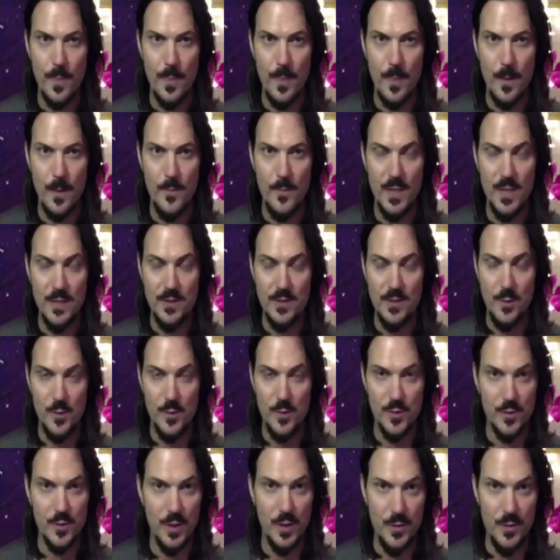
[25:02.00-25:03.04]
because I
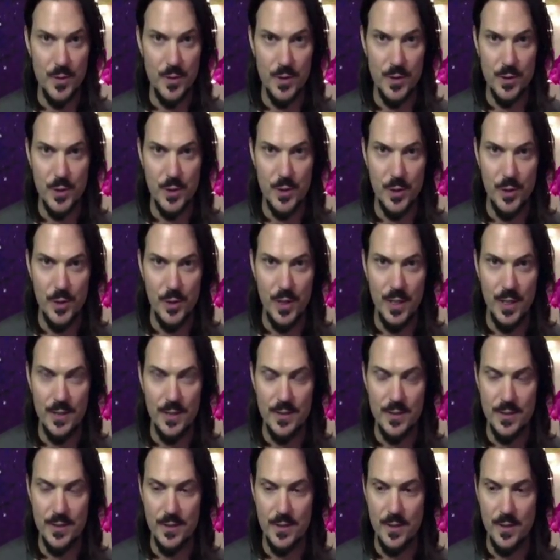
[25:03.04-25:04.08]
was, I was just
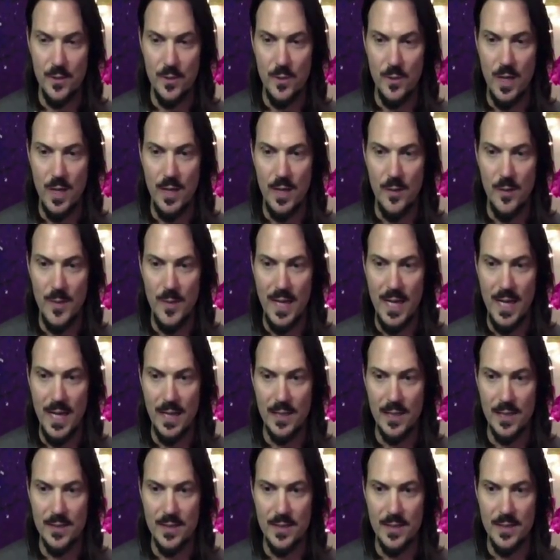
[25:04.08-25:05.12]
curious a while
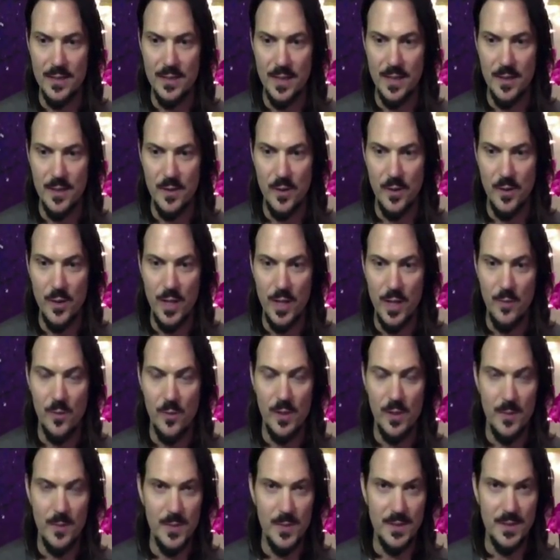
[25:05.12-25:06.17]
back, as I said, okay, well,
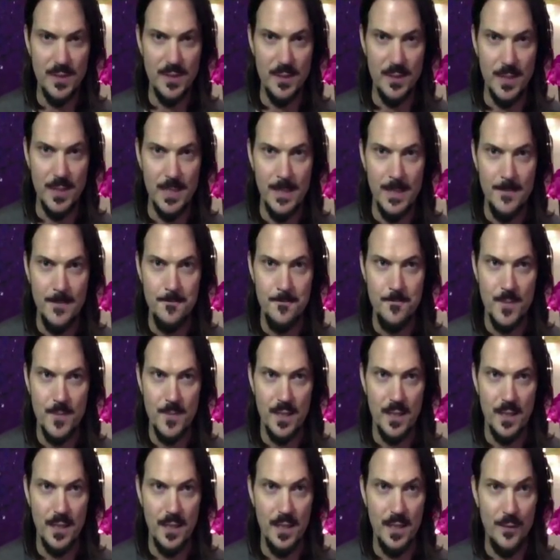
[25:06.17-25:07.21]
let me see
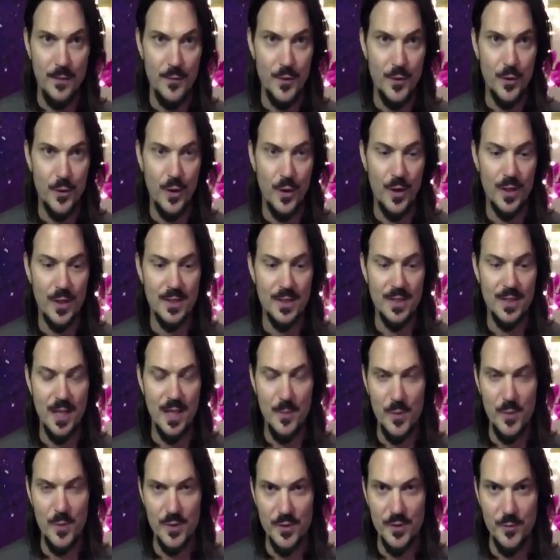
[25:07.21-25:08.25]
if there are
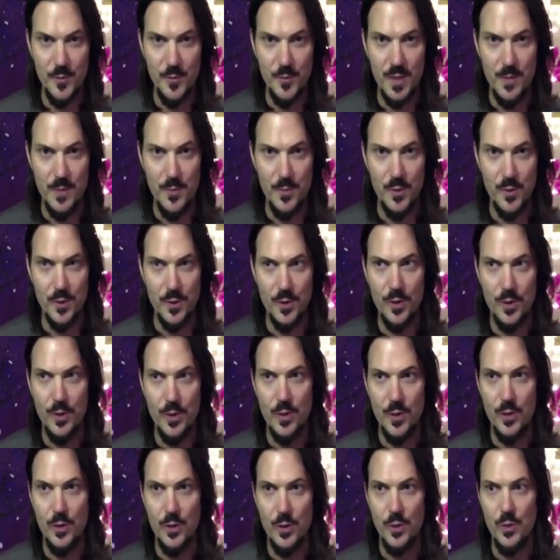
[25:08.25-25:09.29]
examples of people
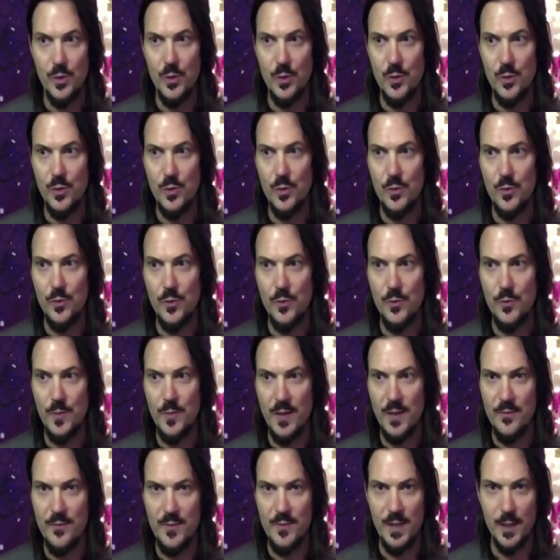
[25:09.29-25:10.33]
who've
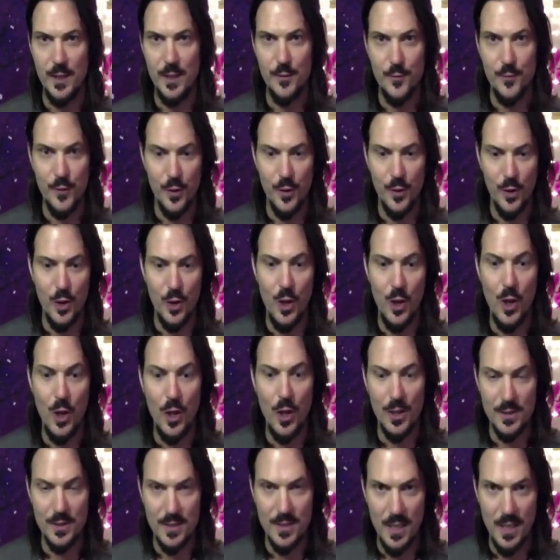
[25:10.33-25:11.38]
been vegan for a
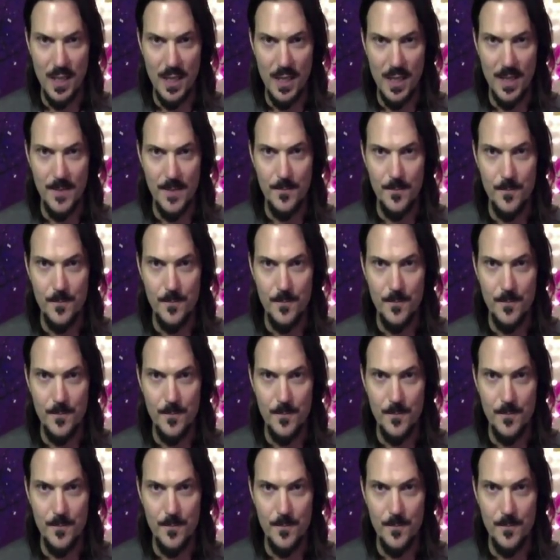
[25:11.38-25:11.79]
long time